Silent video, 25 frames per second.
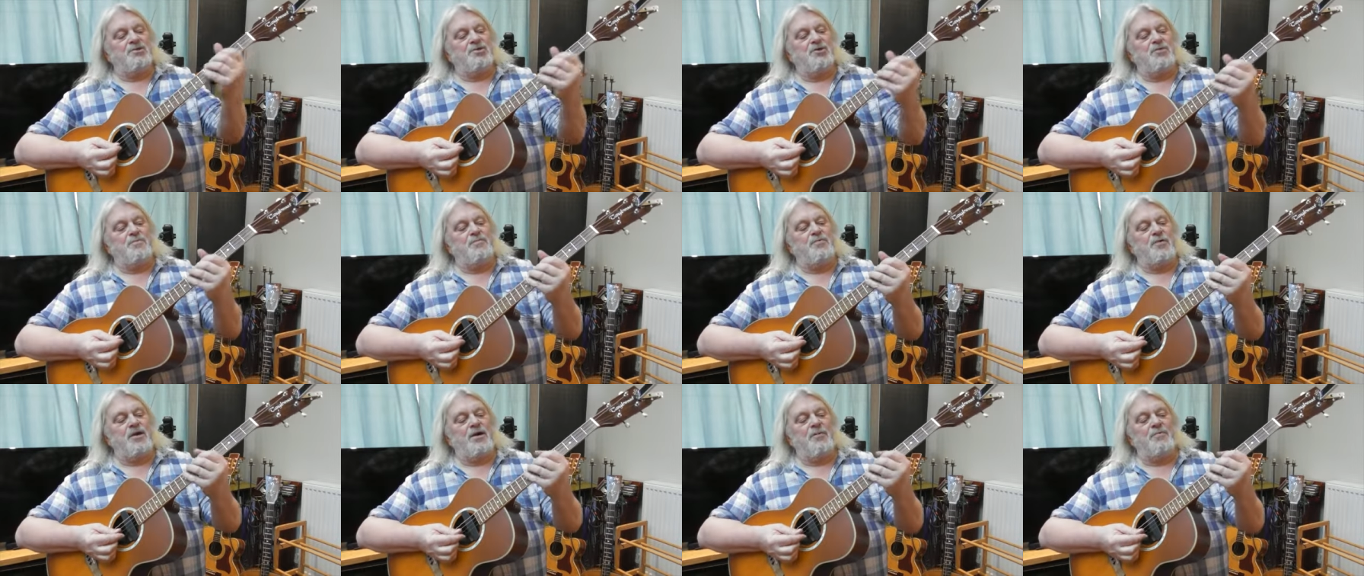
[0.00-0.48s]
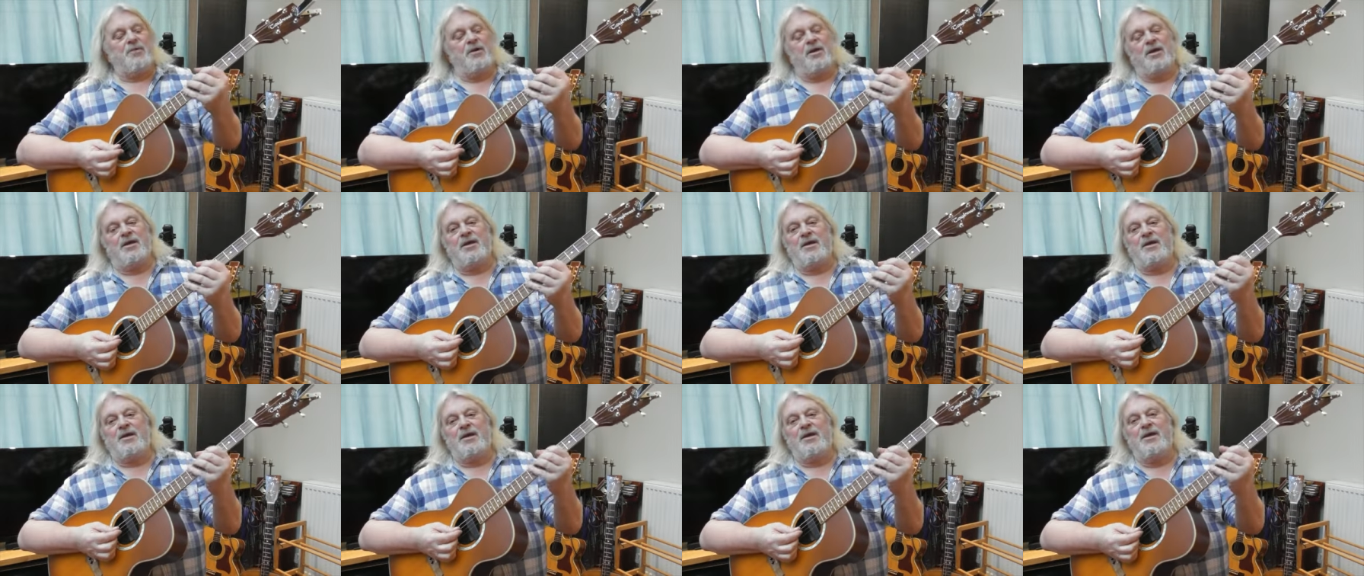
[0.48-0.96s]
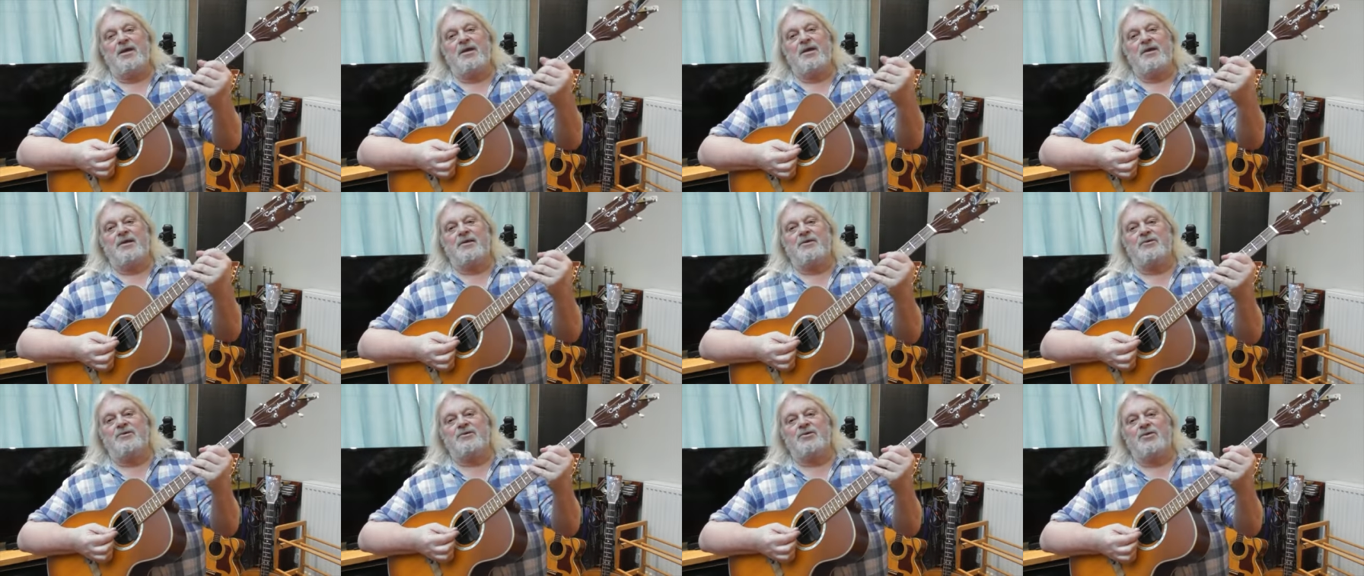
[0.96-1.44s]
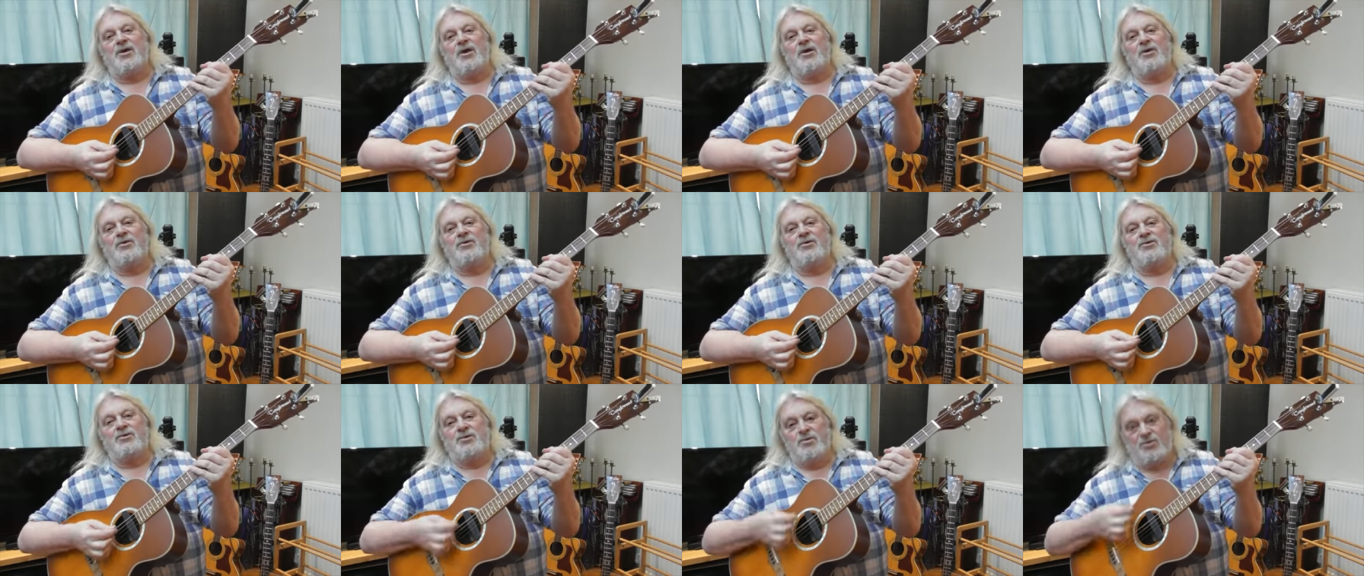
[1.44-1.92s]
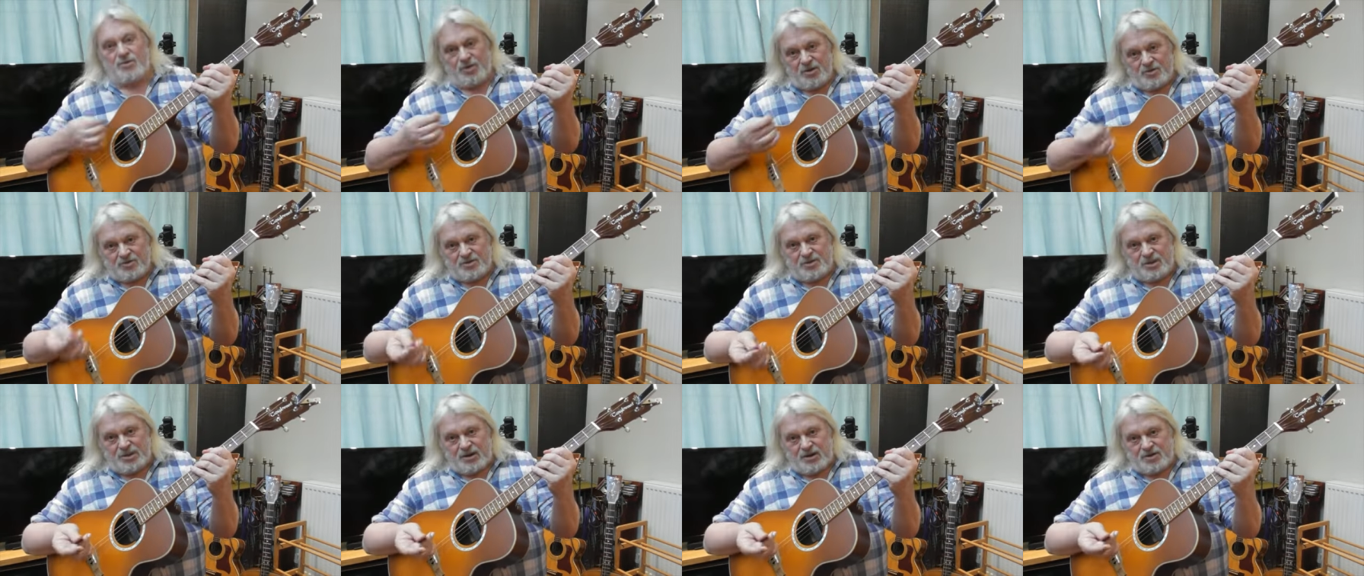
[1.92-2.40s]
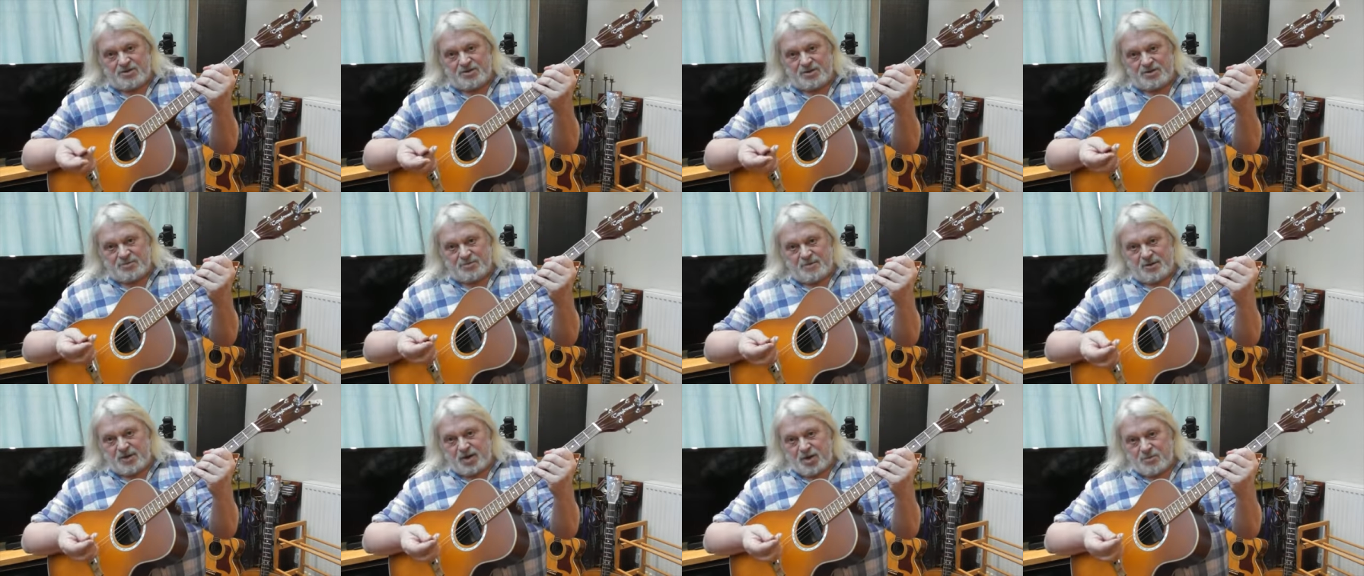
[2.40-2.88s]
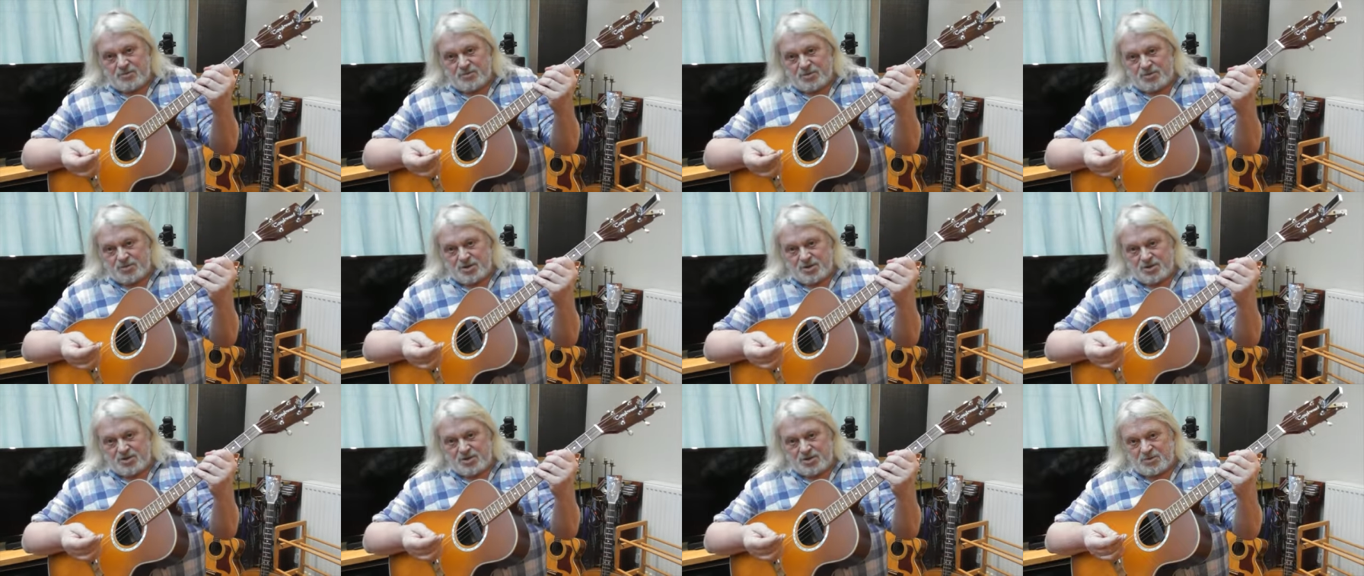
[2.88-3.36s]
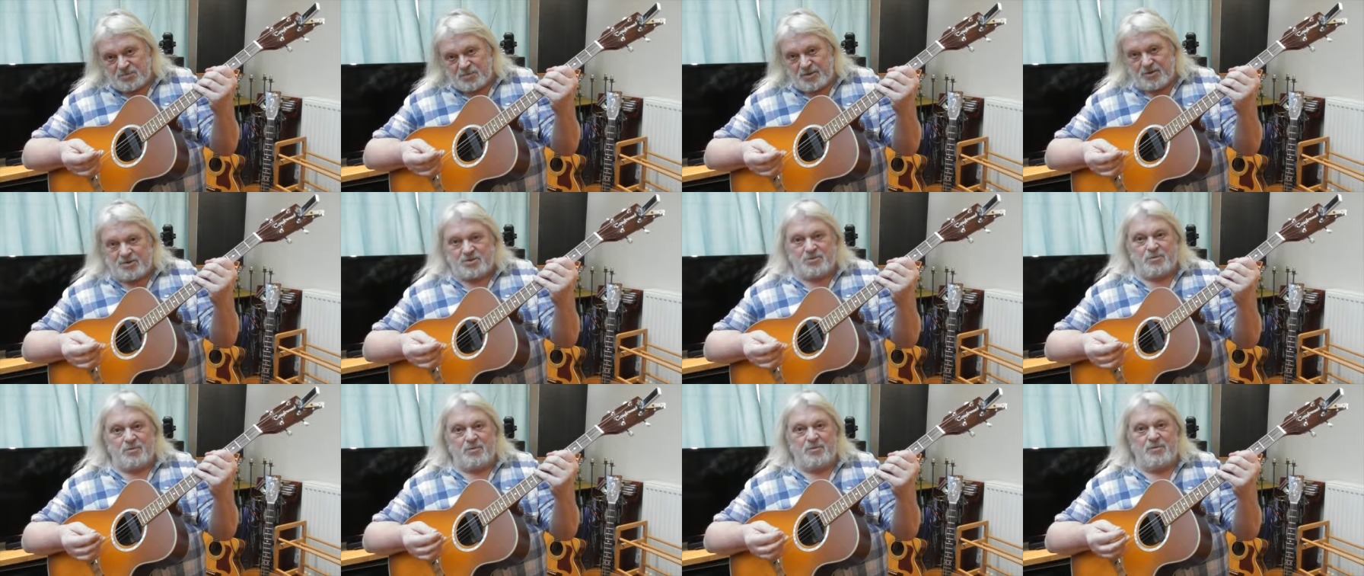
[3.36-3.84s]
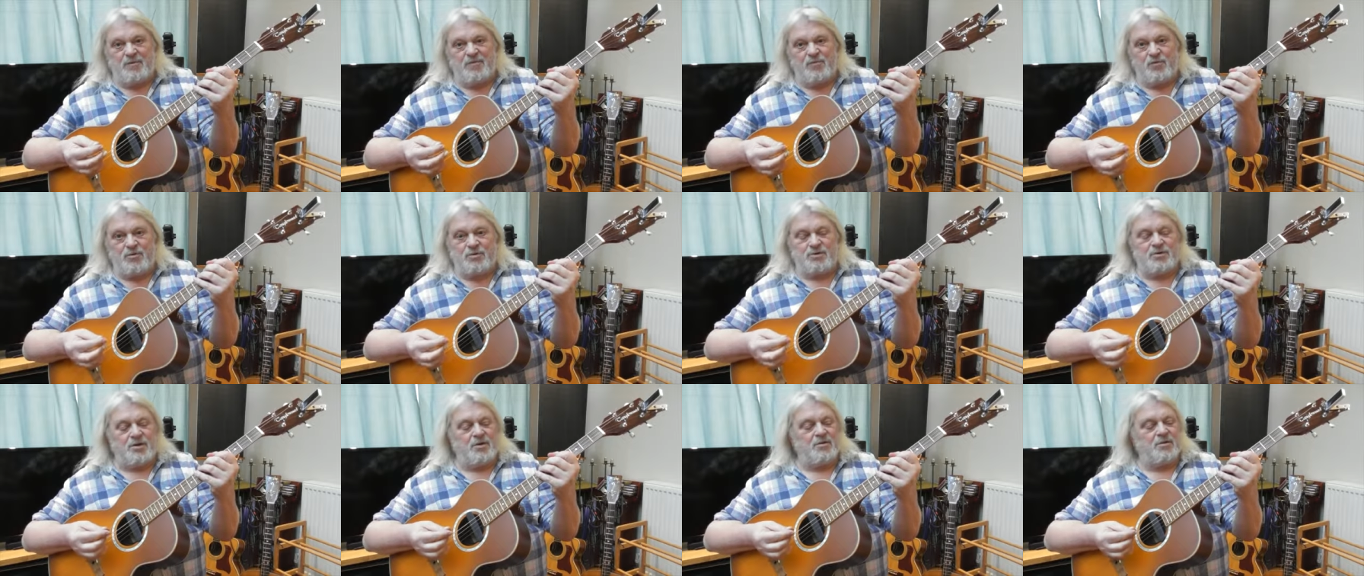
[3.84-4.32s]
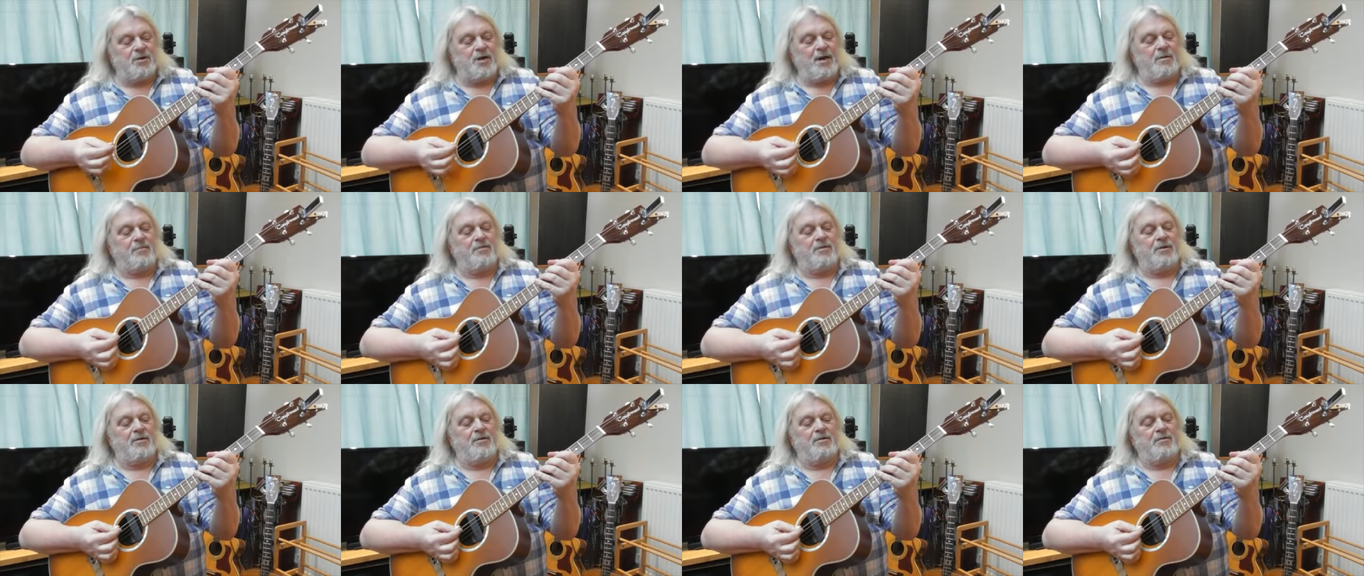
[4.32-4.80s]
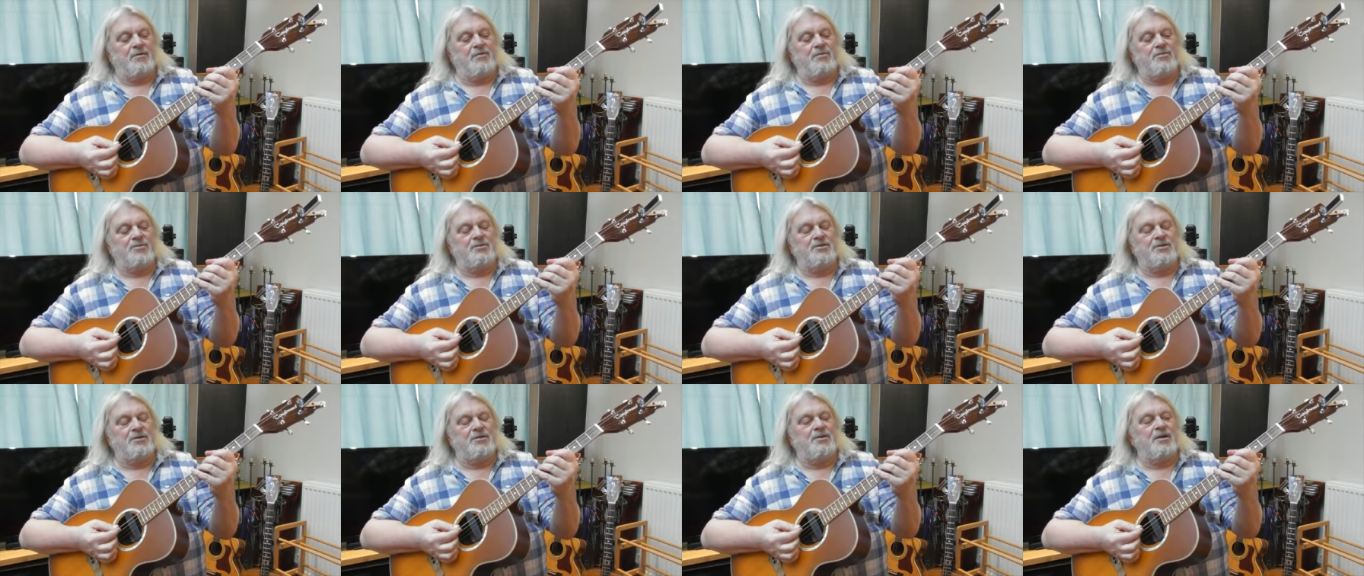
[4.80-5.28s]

So the 2 primary keys to utilise as many open strings as possible before you start capping,